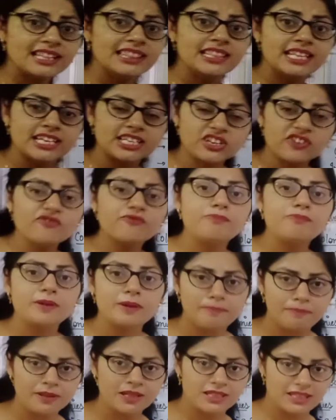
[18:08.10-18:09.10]
native
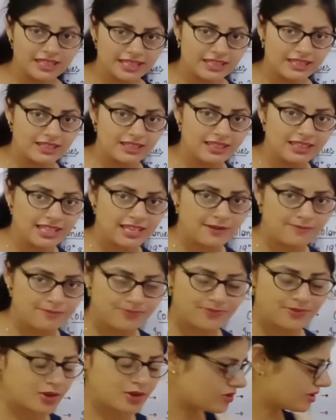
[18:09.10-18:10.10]
people name.
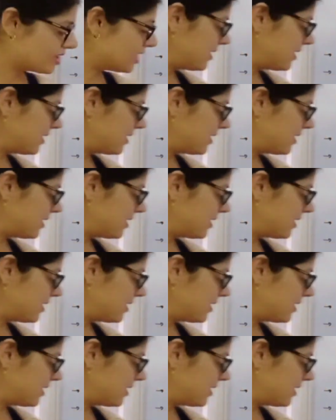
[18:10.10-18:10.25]
Okay.